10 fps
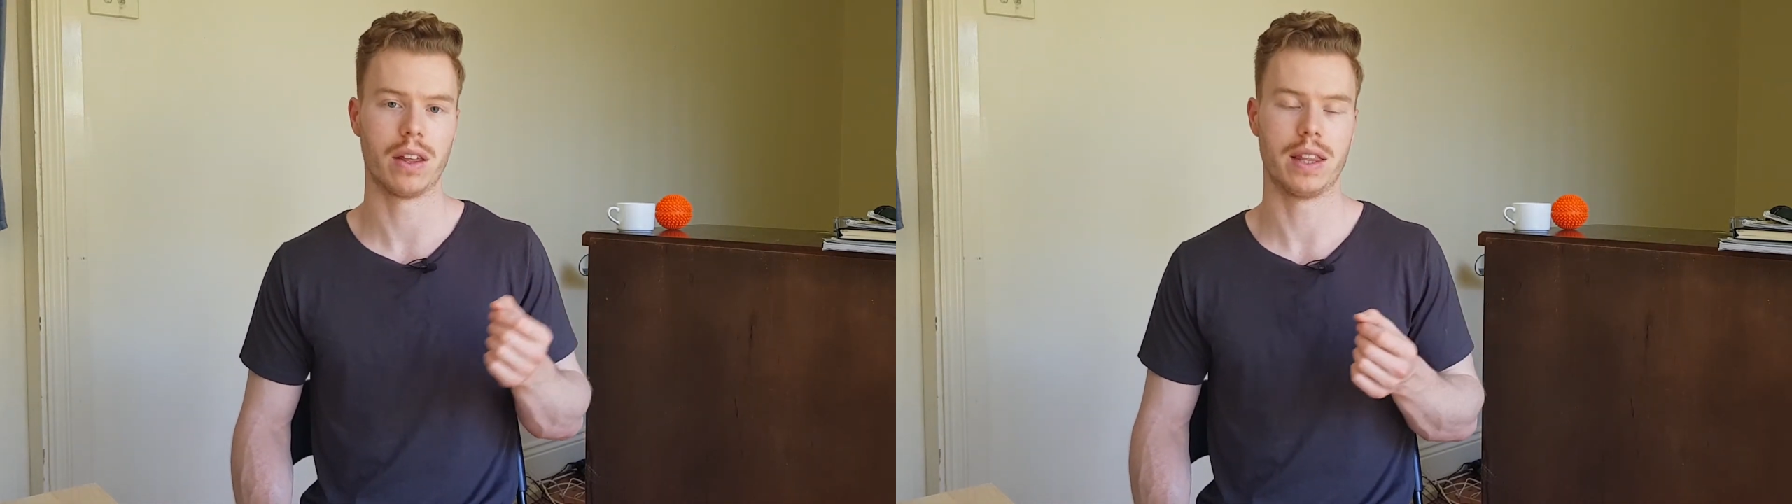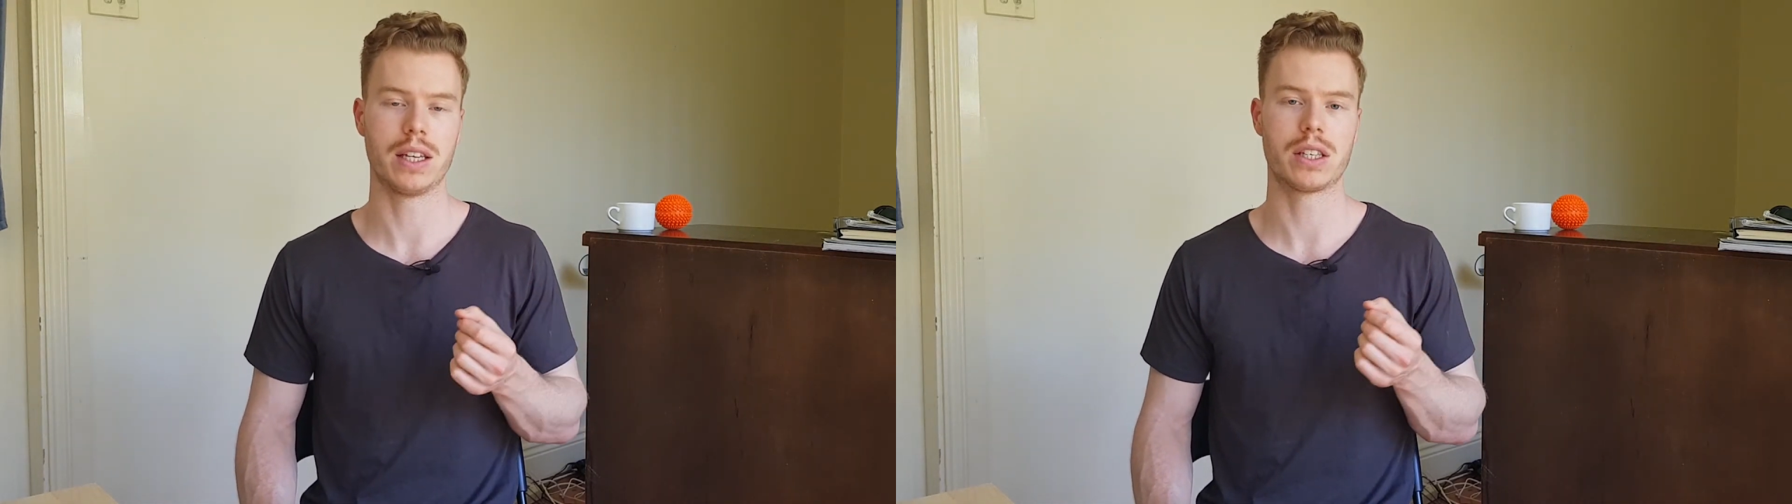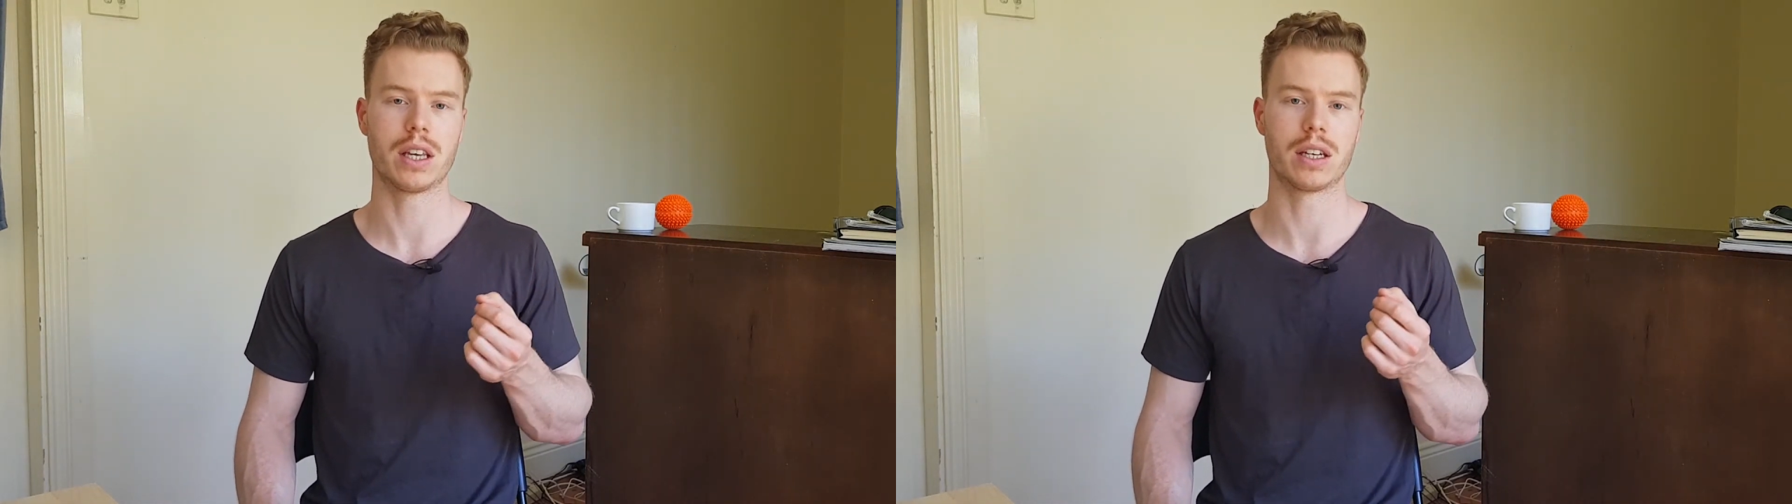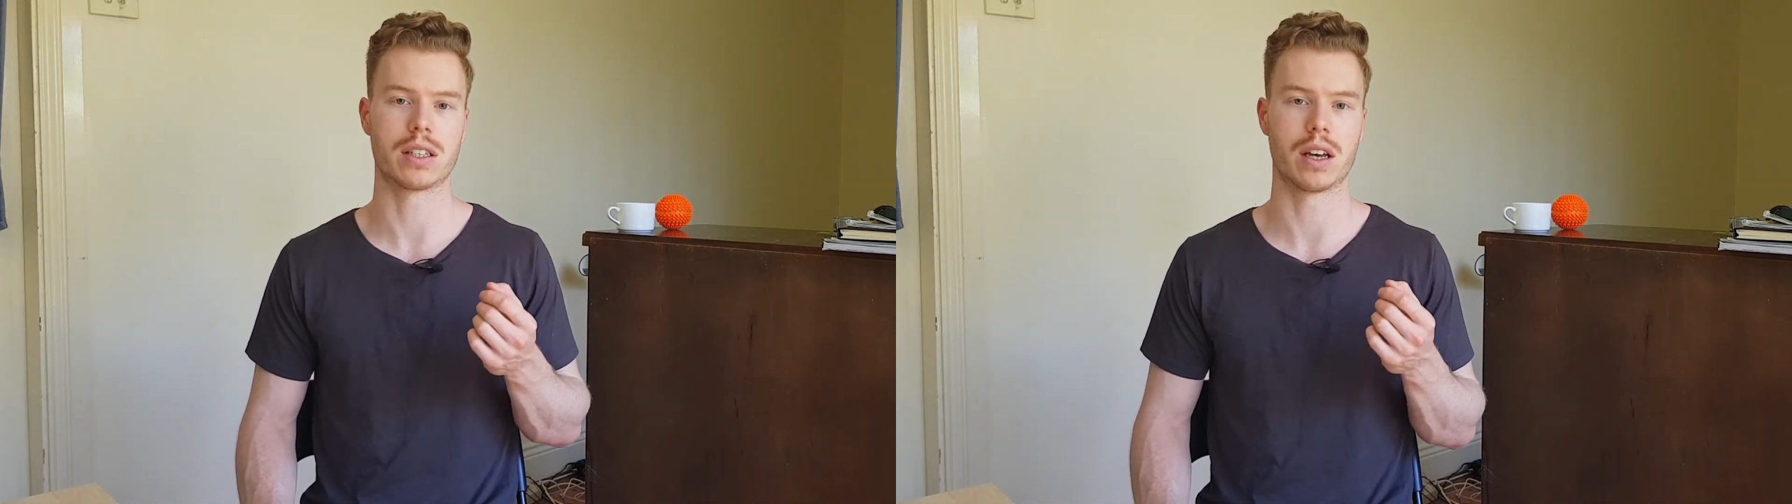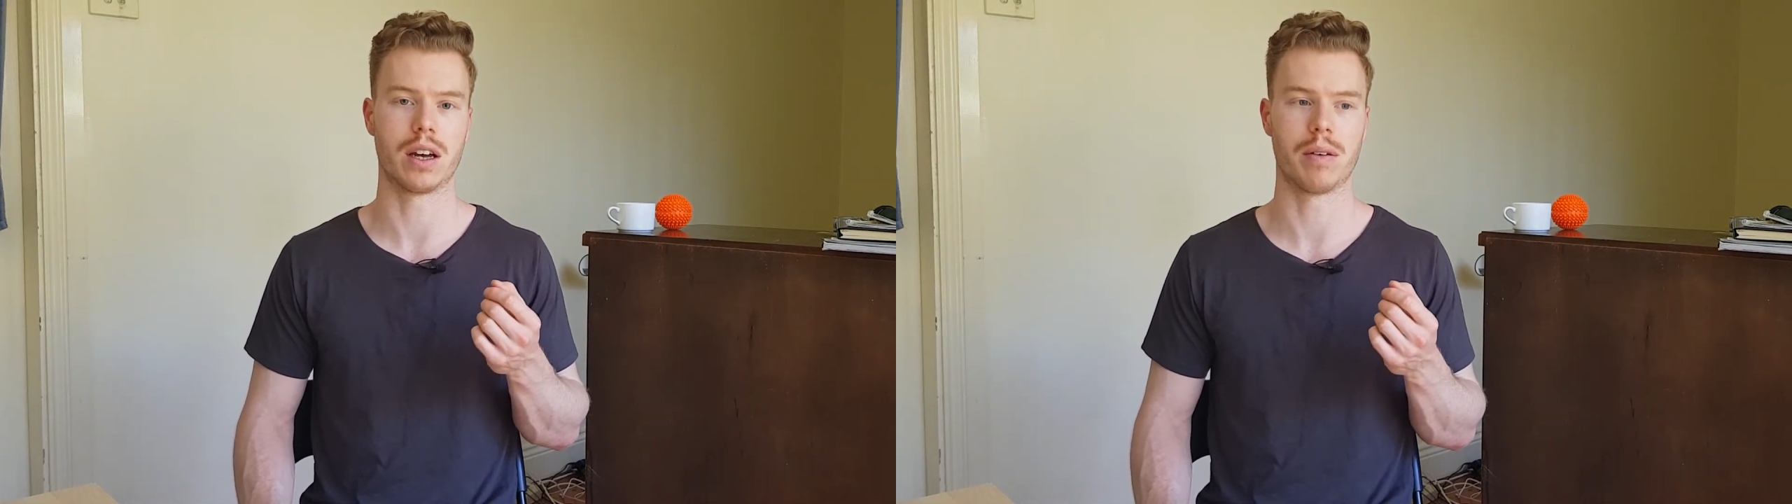These
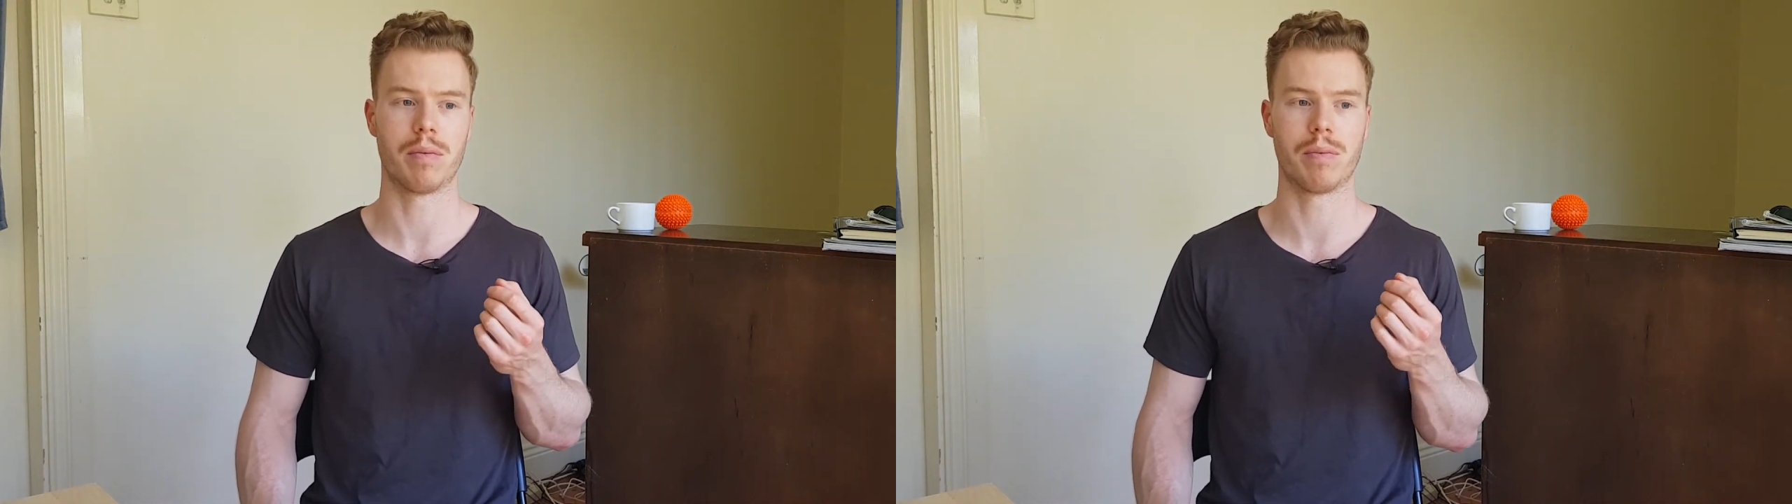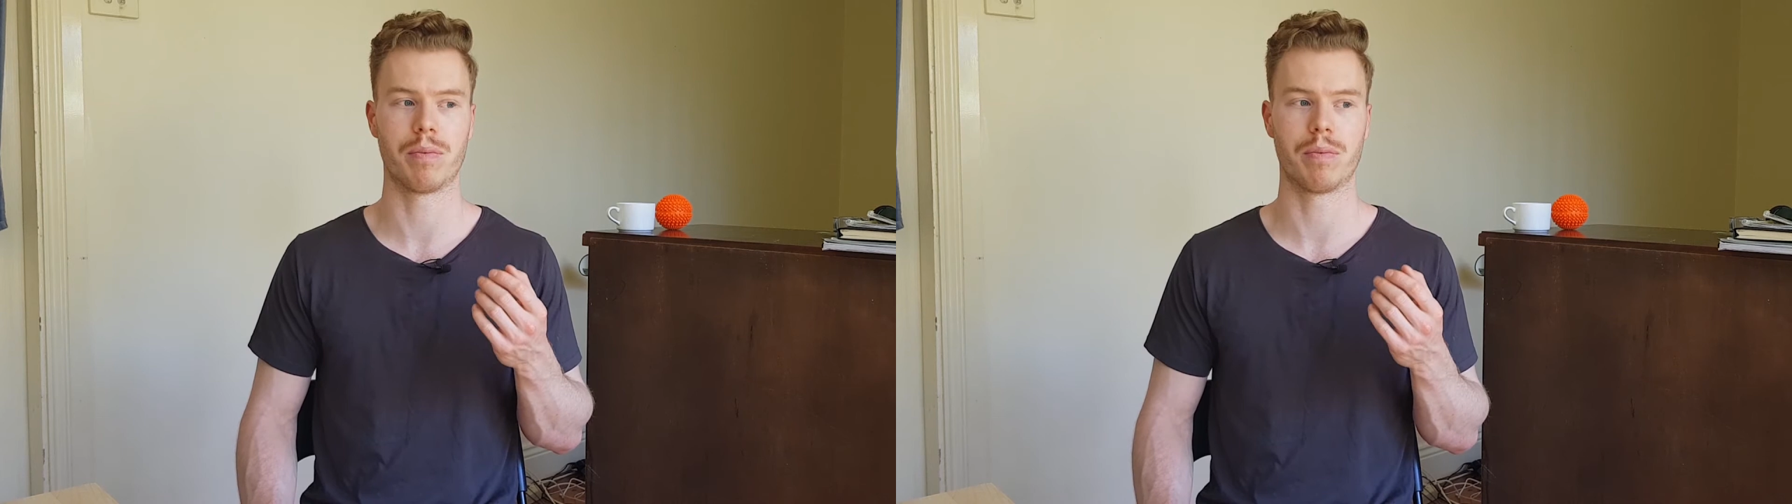things are